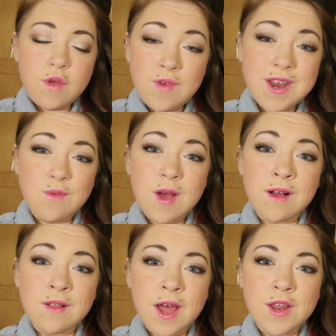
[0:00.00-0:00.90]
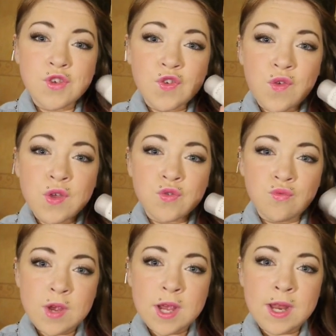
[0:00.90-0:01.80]
really well and it just
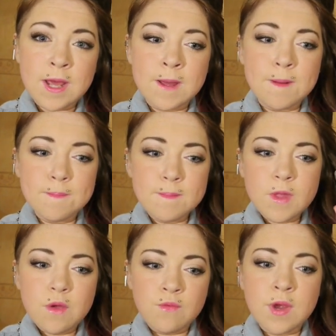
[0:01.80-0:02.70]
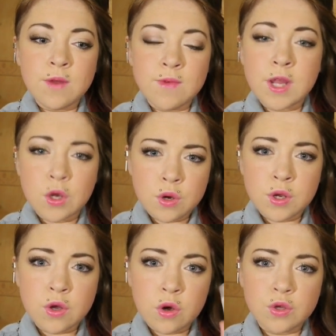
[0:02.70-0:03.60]
feels really really, really
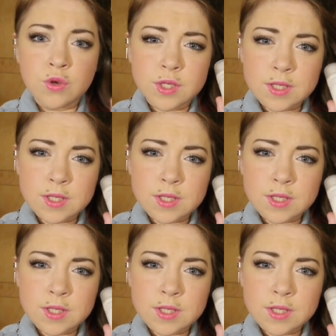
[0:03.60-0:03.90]
good on your